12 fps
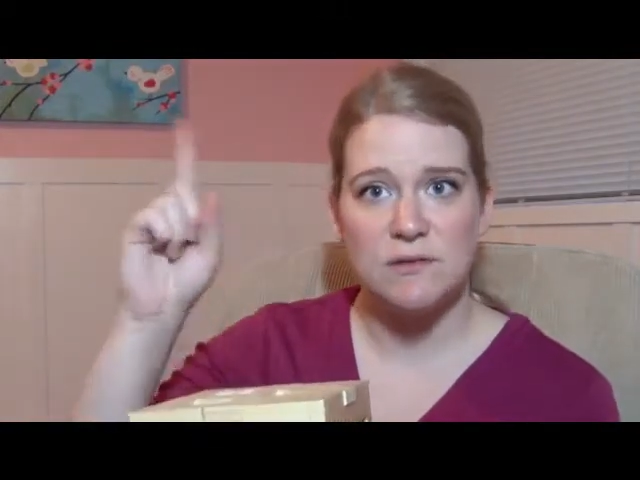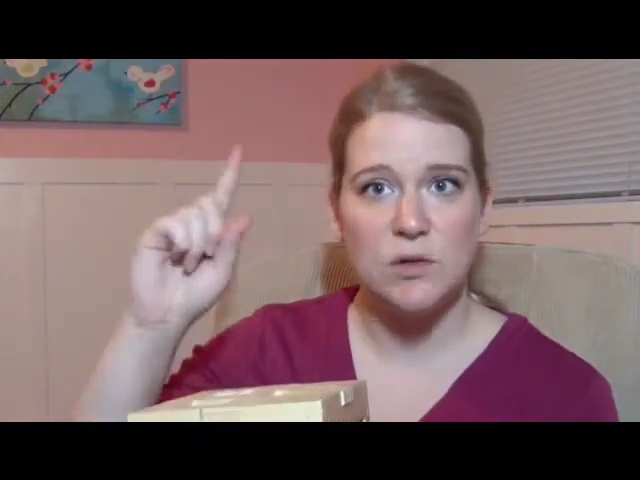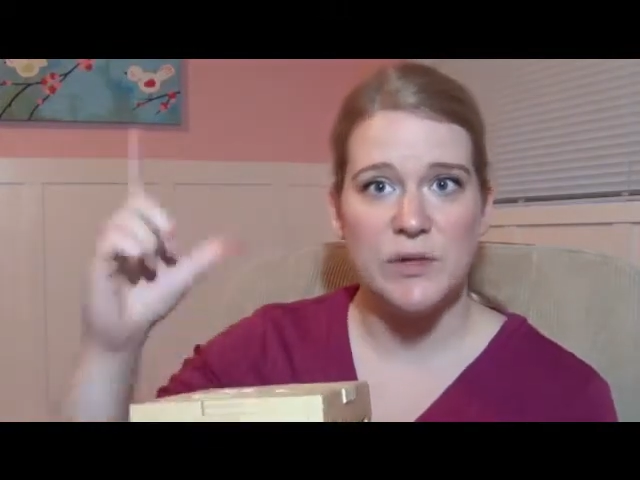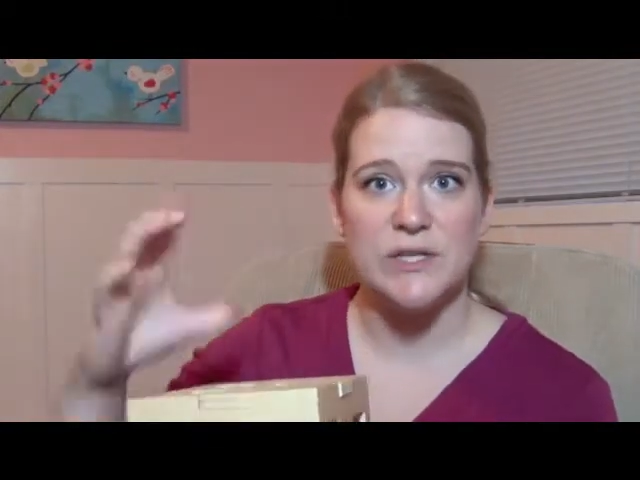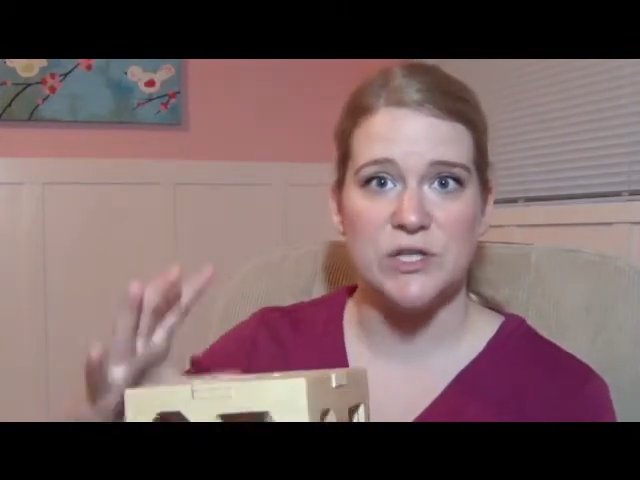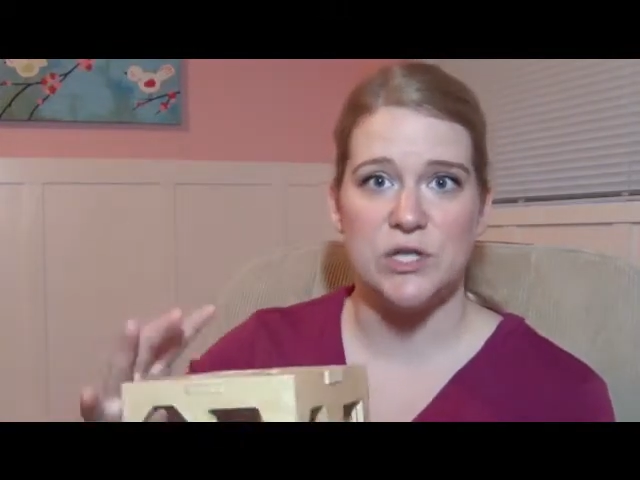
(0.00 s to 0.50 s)

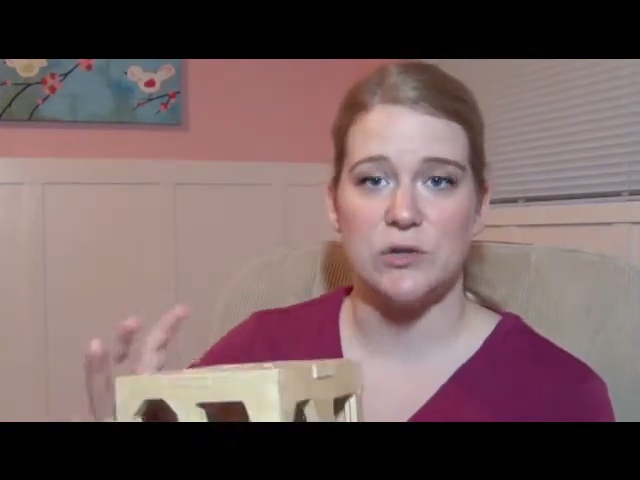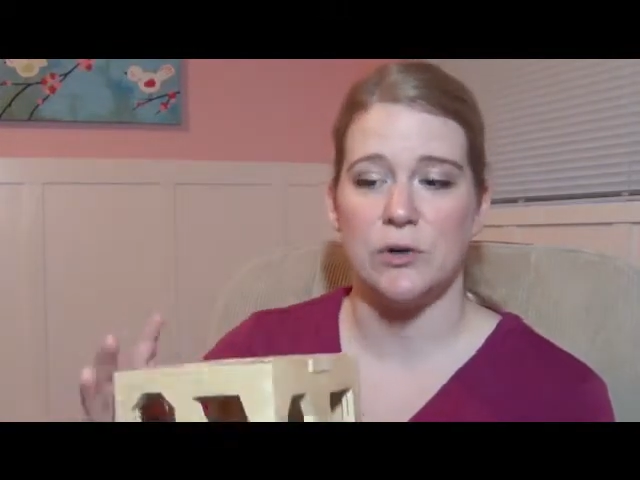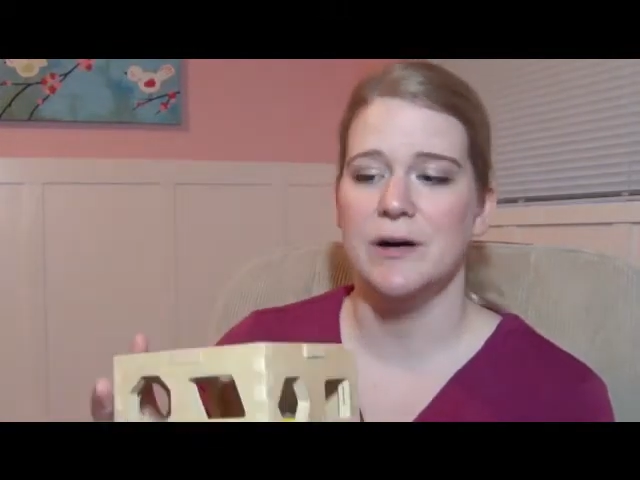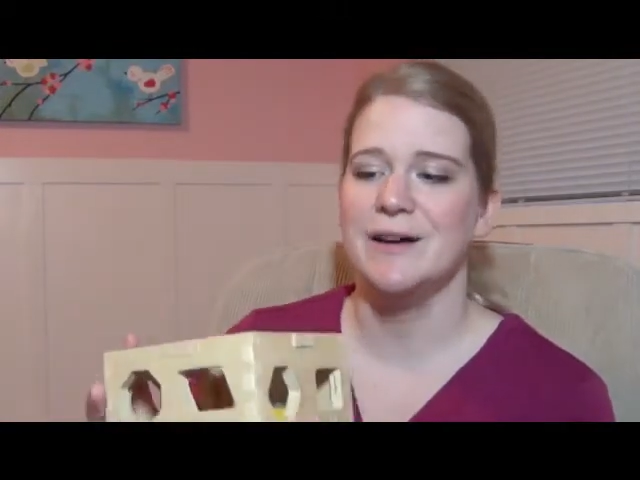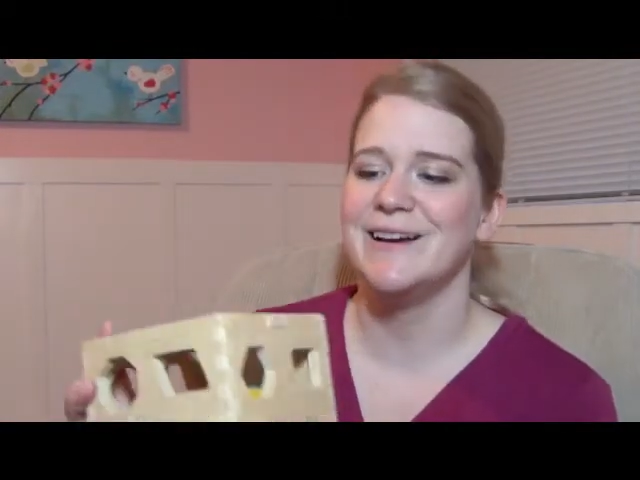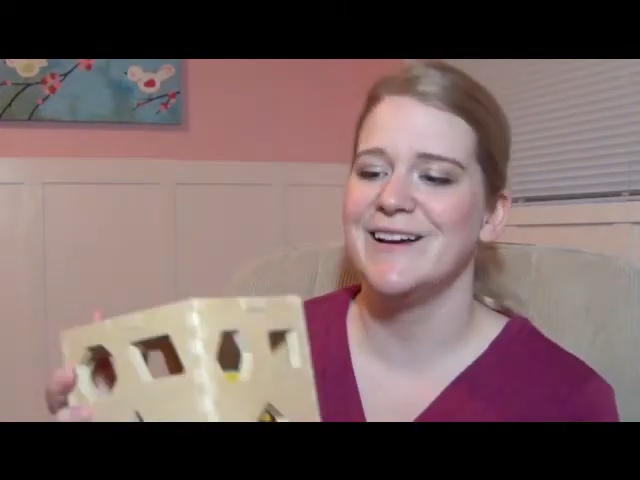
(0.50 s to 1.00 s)
quiz
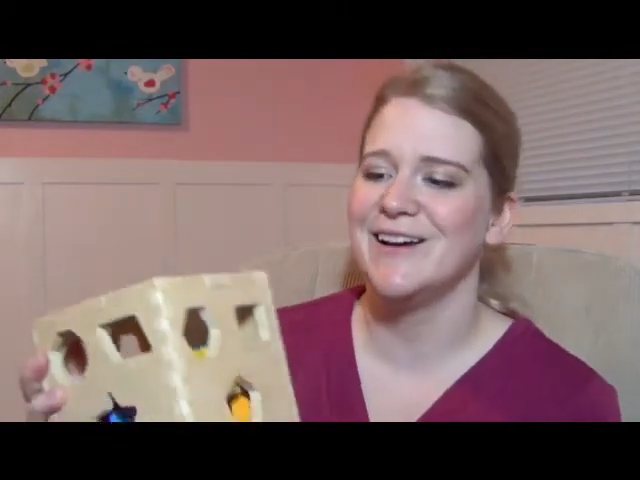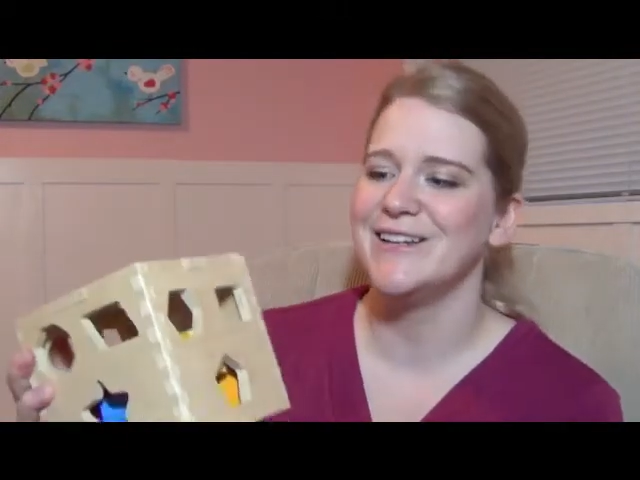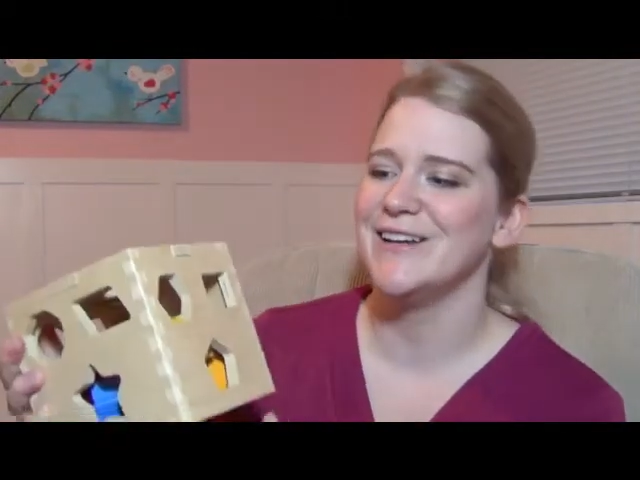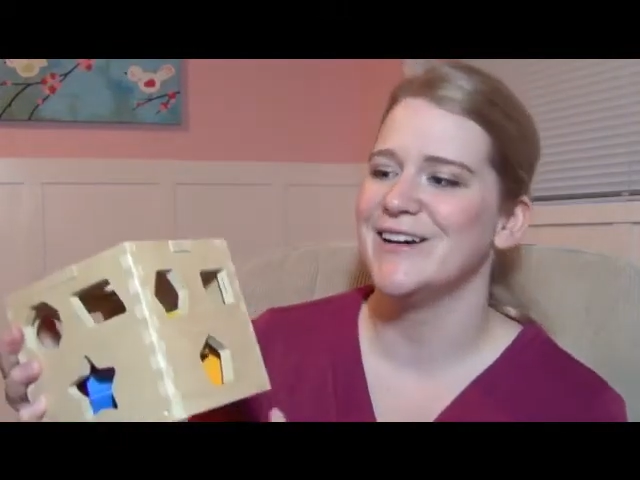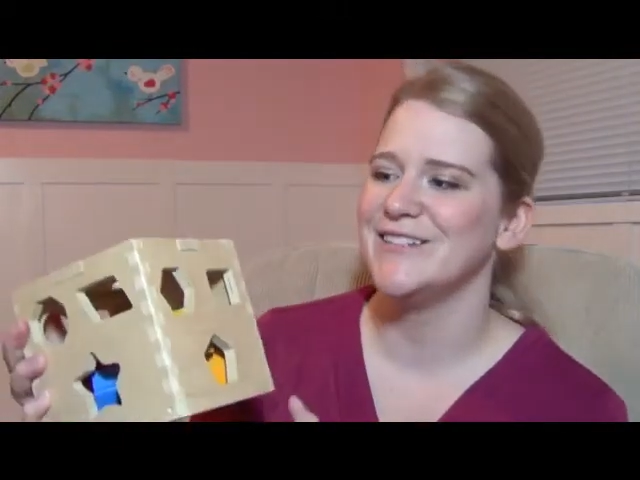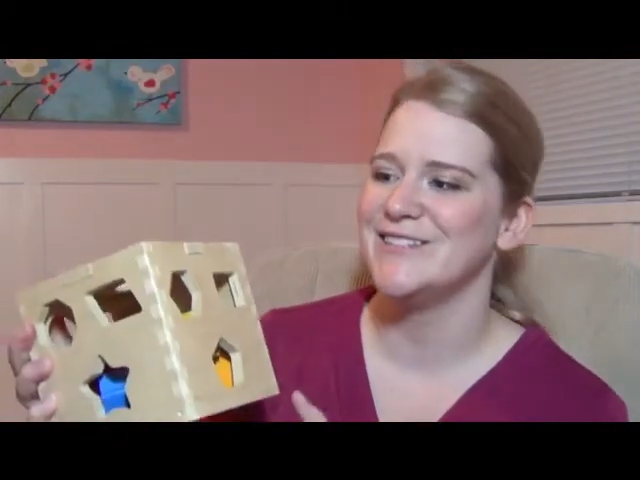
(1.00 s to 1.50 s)
you
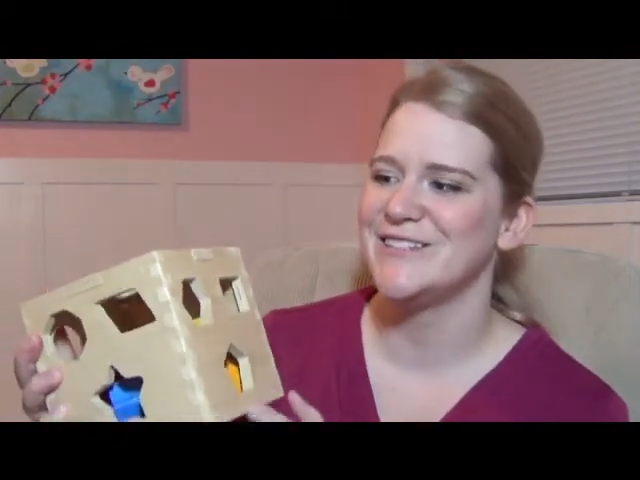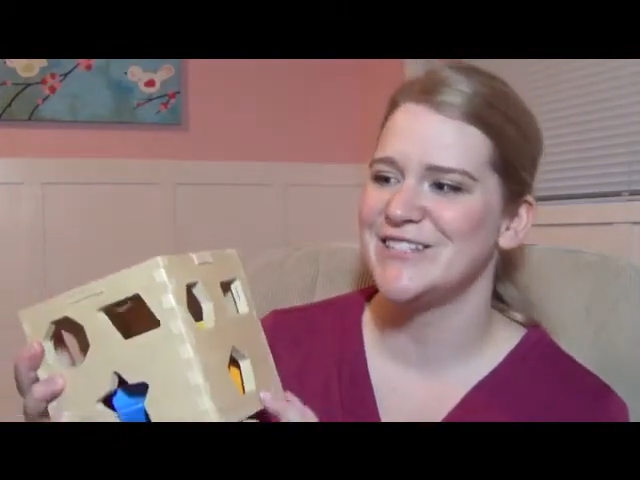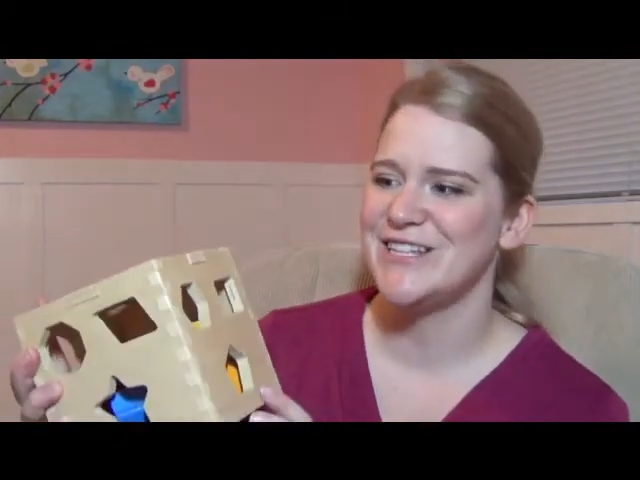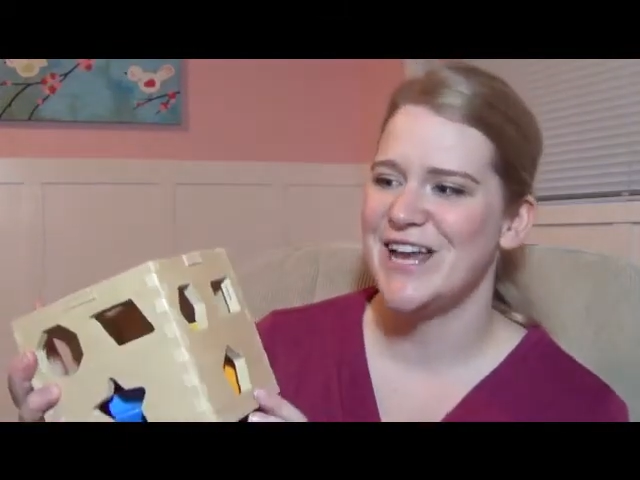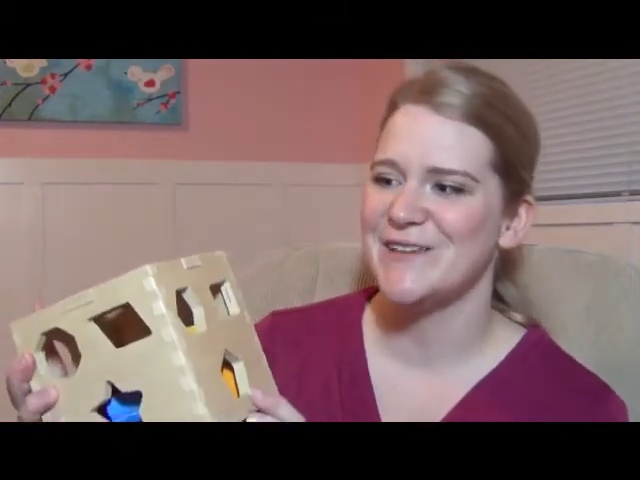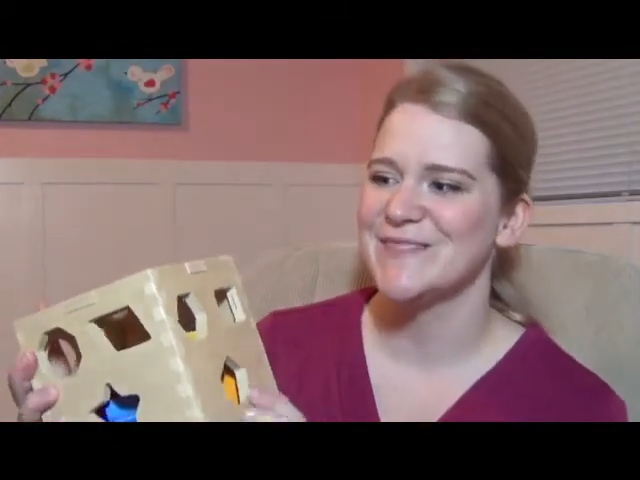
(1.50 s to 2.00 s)
on your
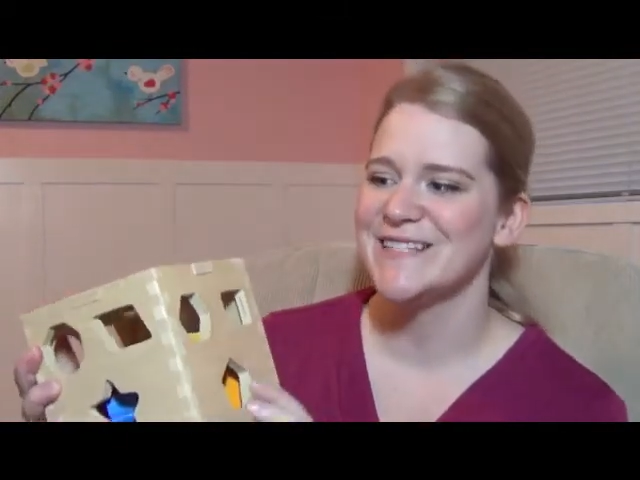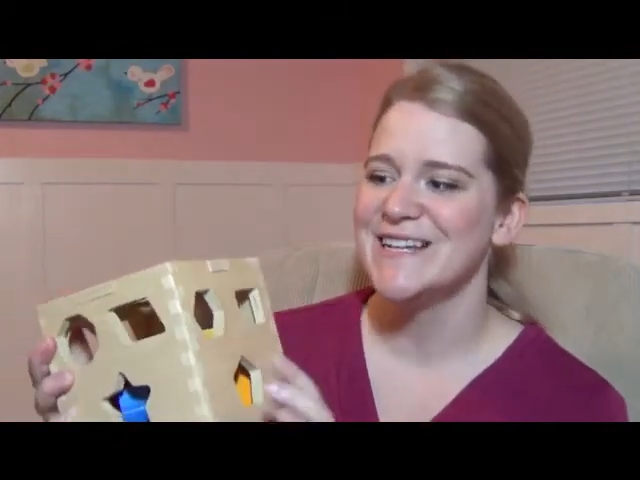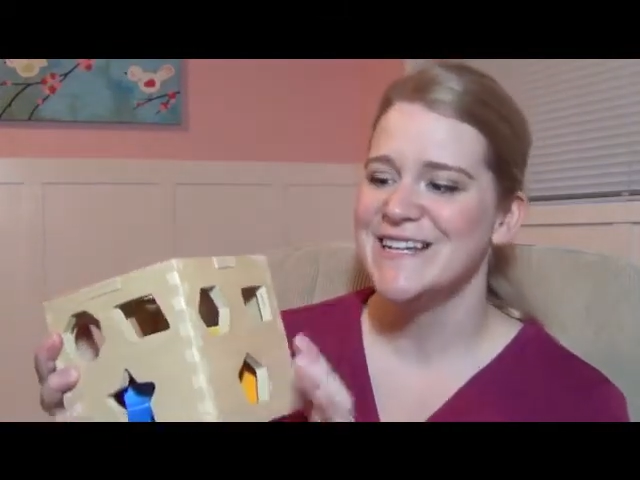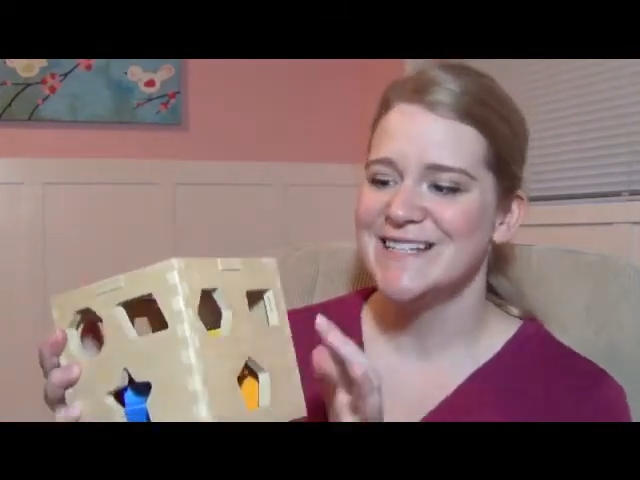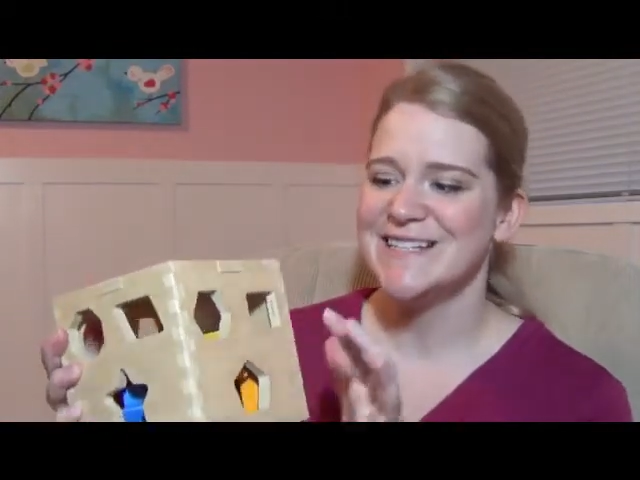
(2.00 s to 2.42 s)
shapes.